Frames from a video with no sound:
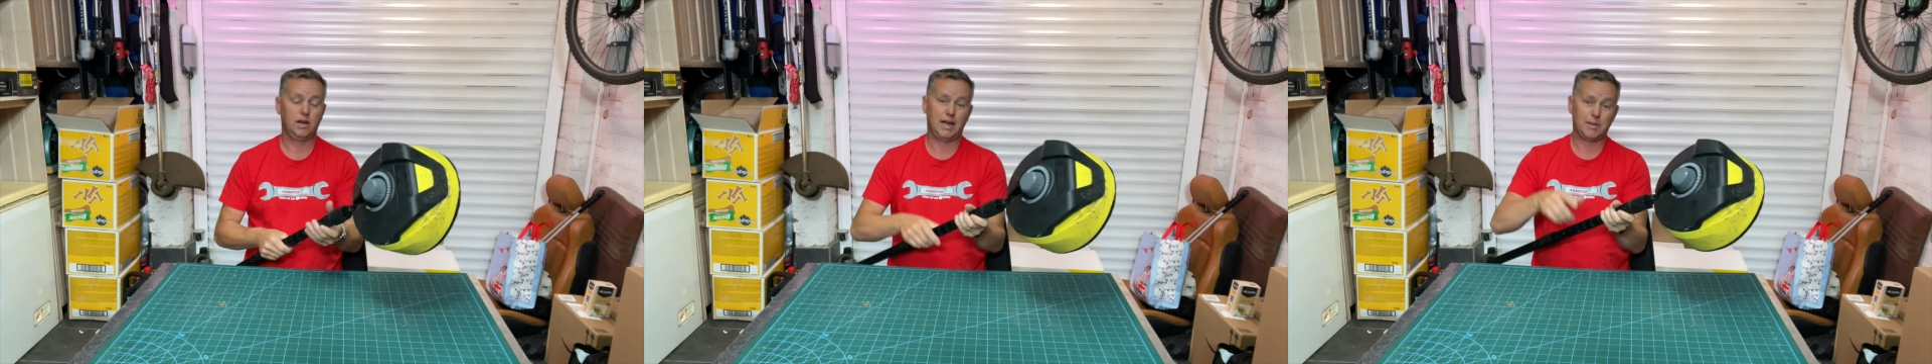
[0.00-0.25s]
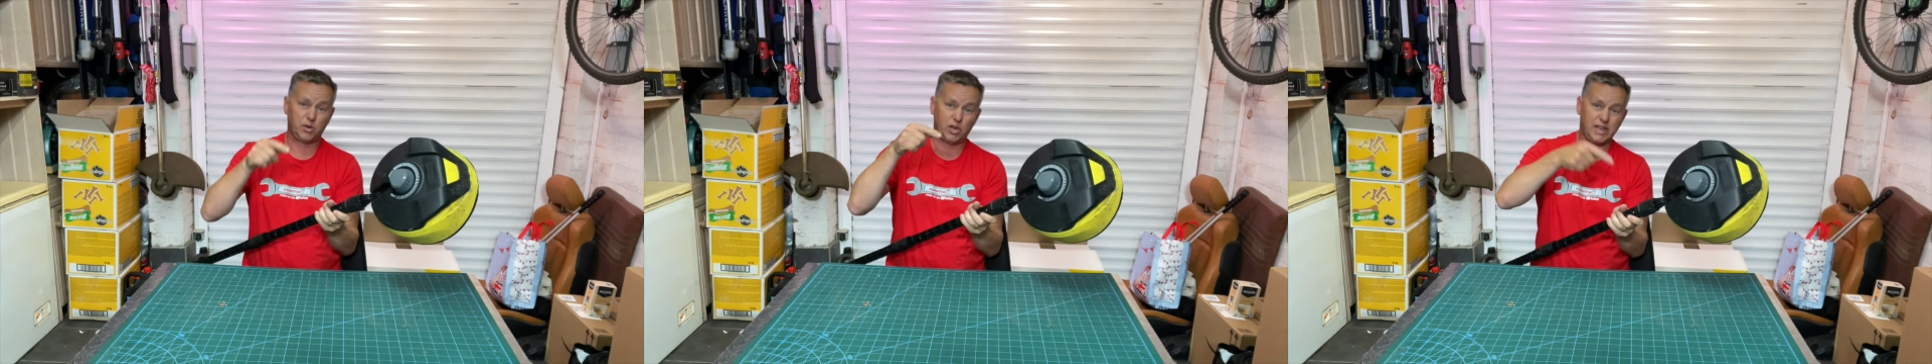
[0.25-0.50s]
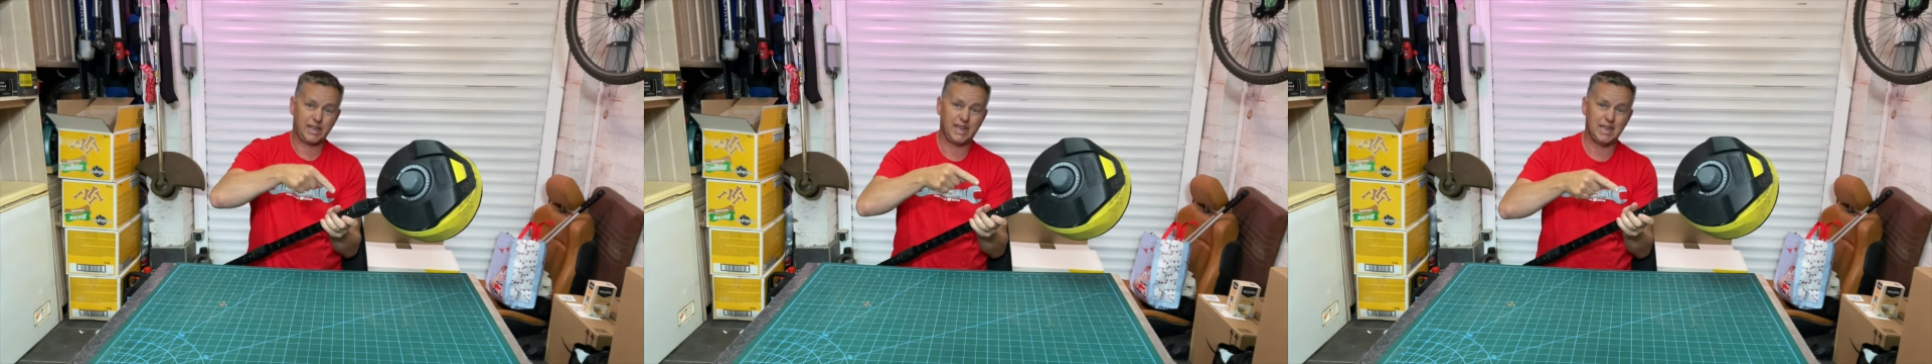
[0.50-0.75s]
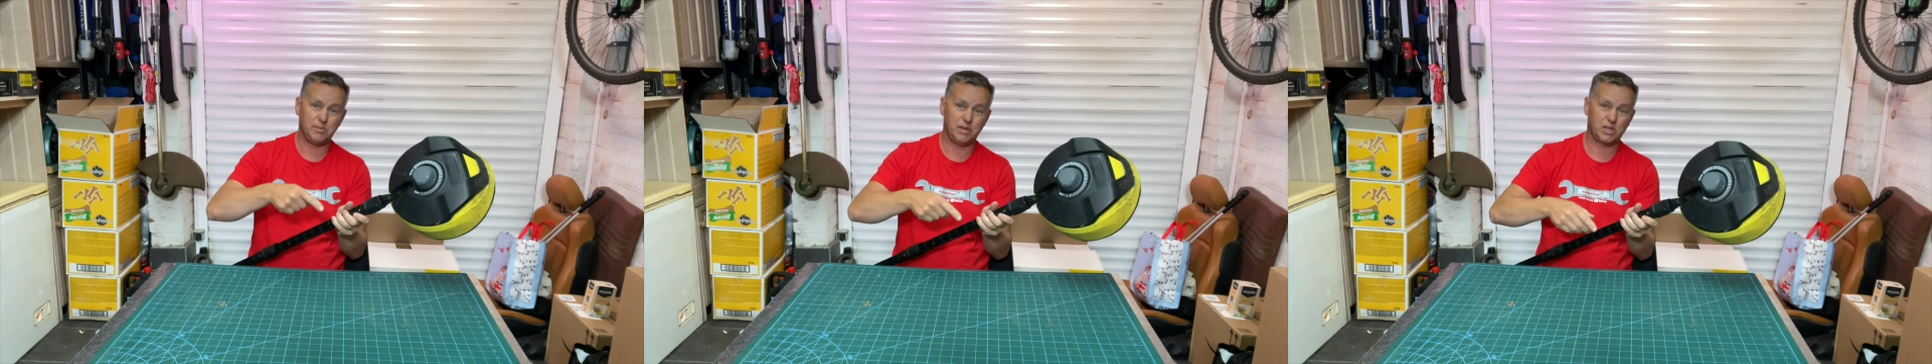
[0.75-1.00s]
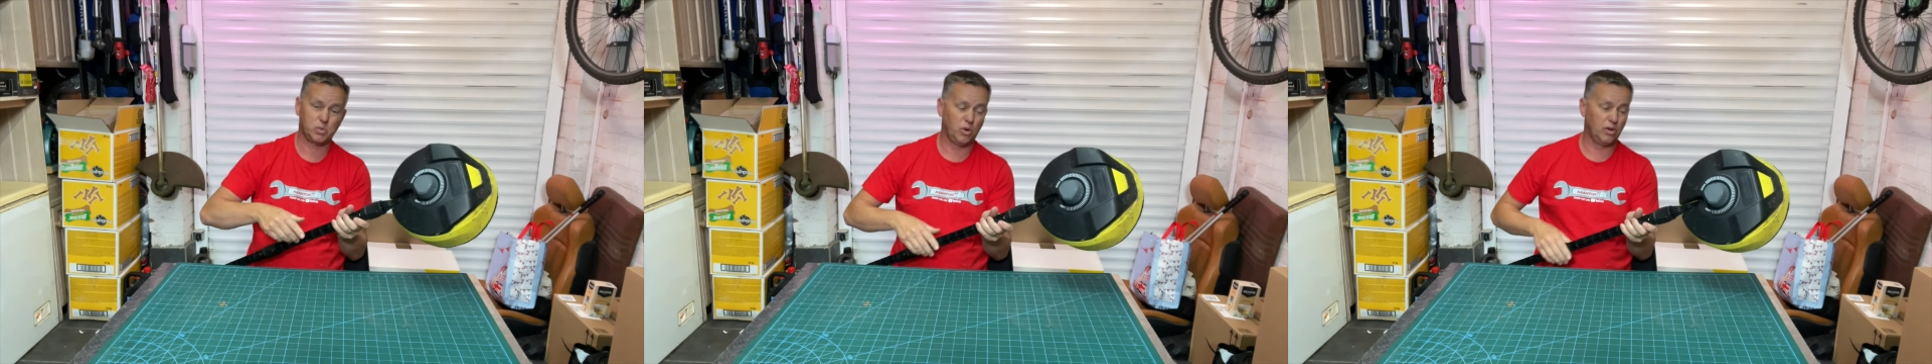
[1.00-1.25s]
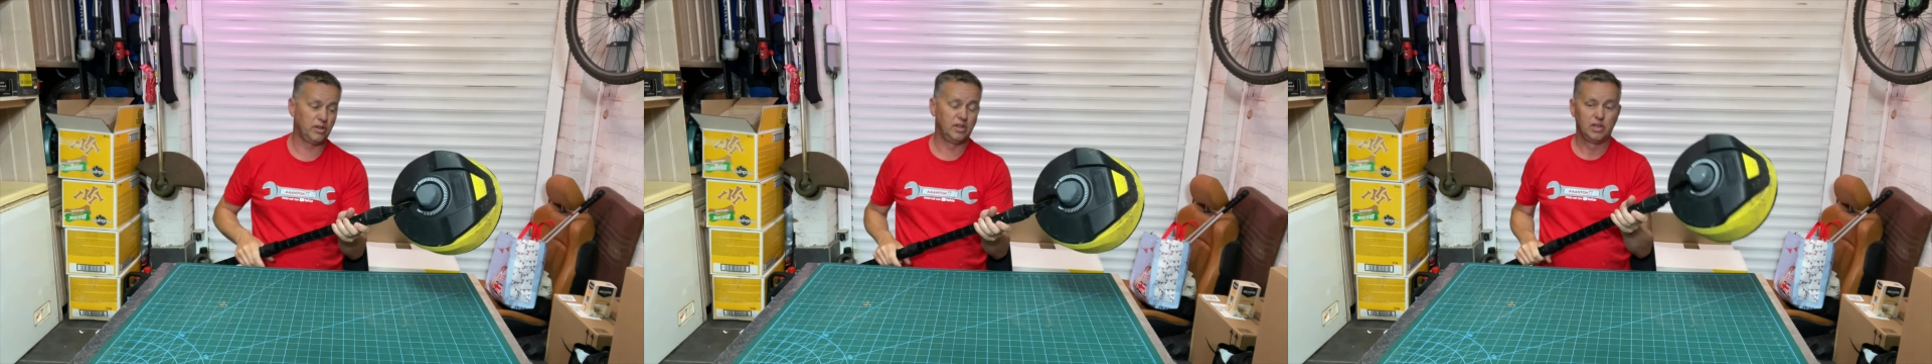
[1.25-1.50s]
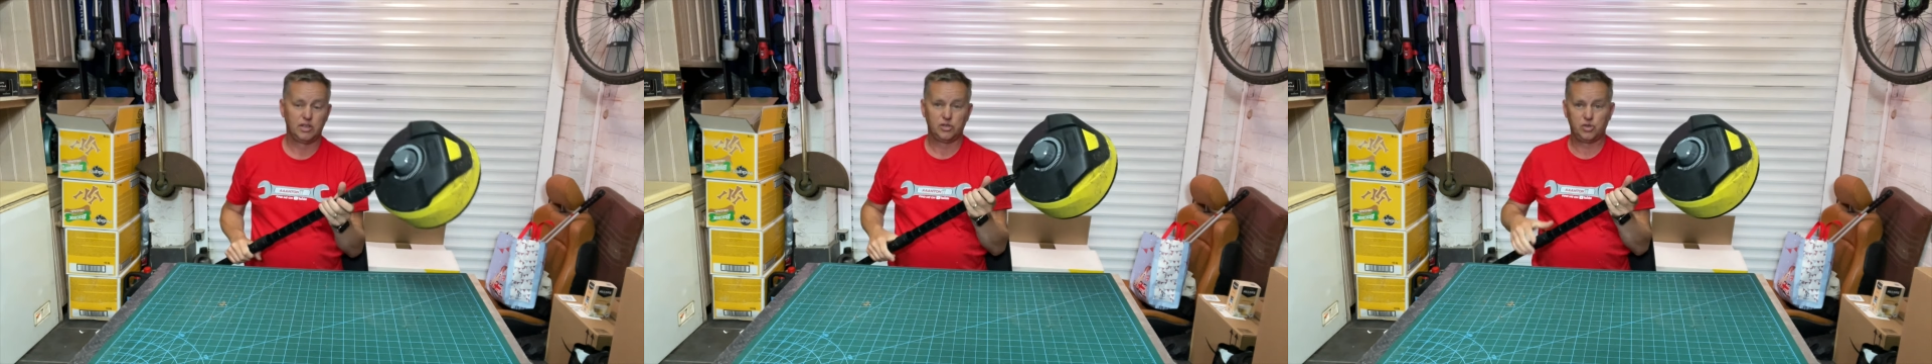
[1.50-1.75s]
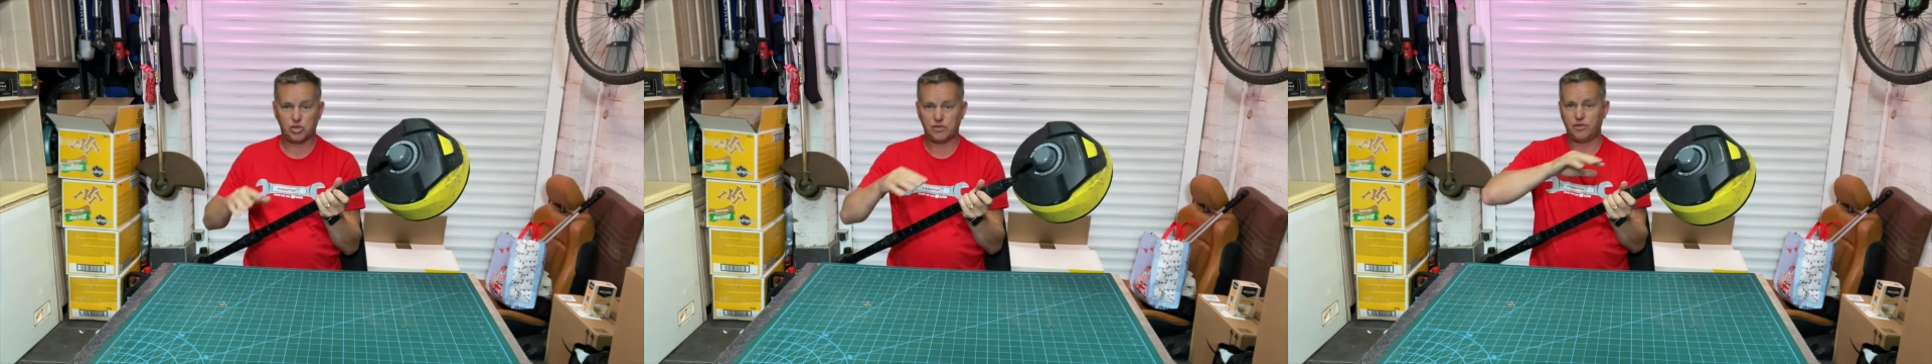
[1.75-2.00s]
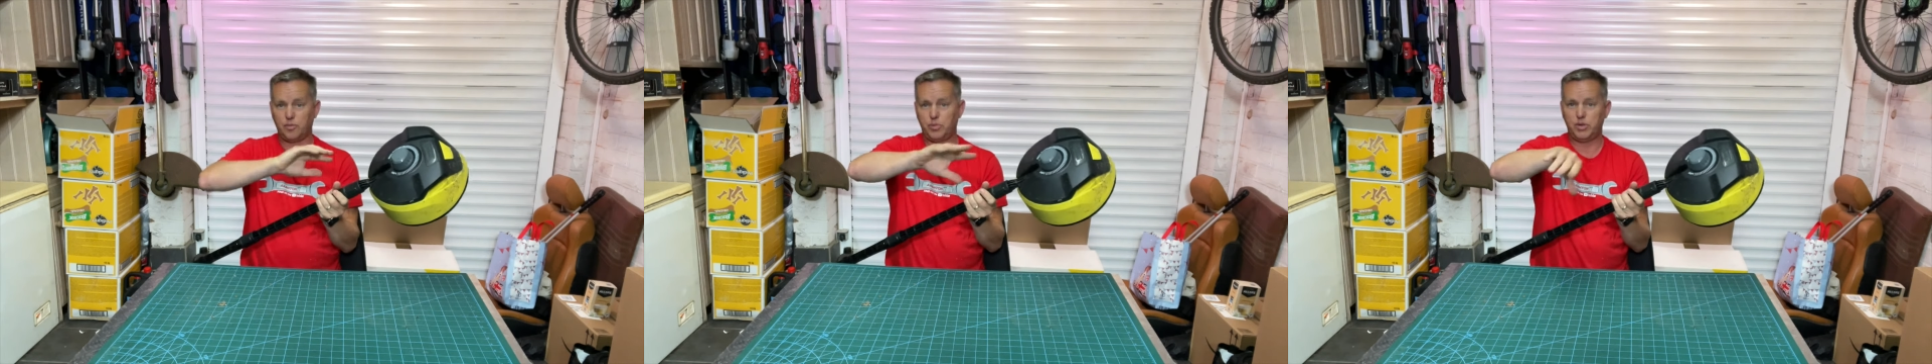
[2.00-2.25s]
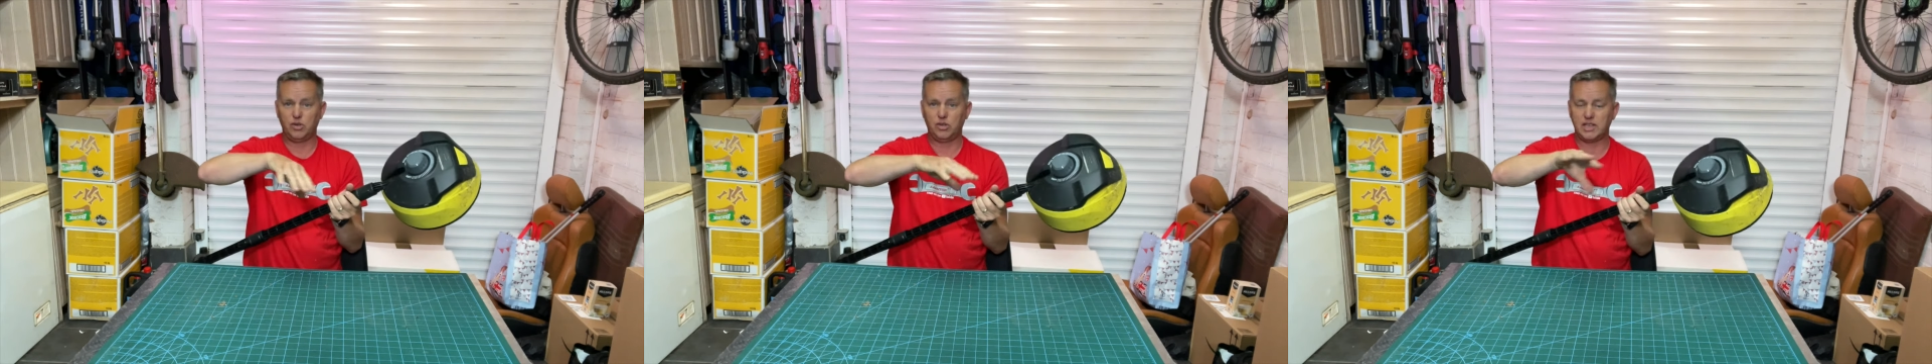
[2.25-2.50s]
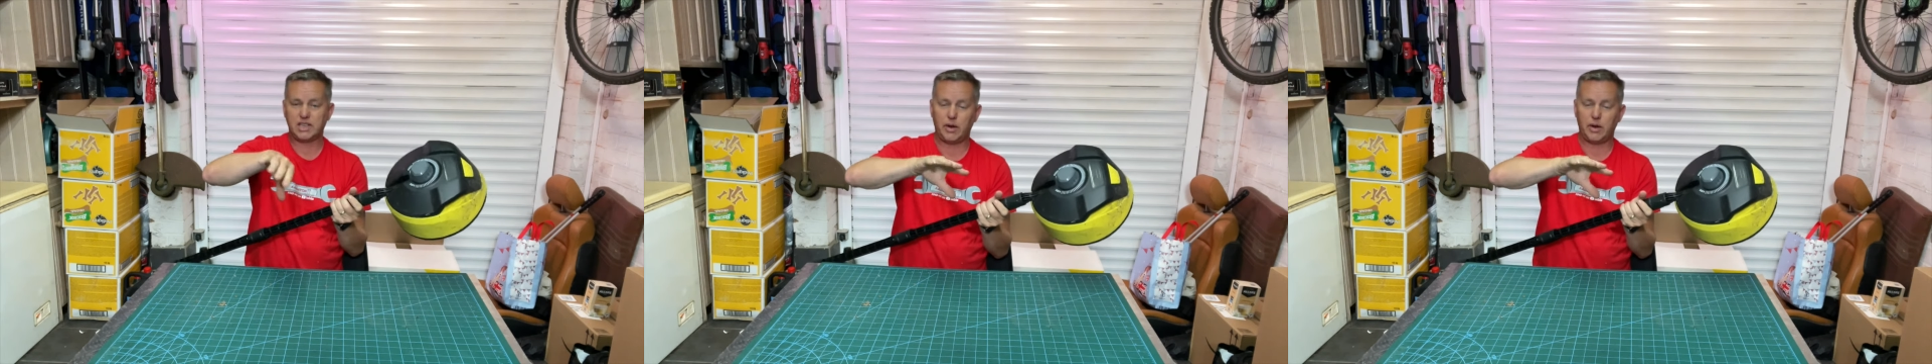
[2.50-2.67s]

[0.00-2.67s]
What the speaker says: I'm going to keep this one just for purely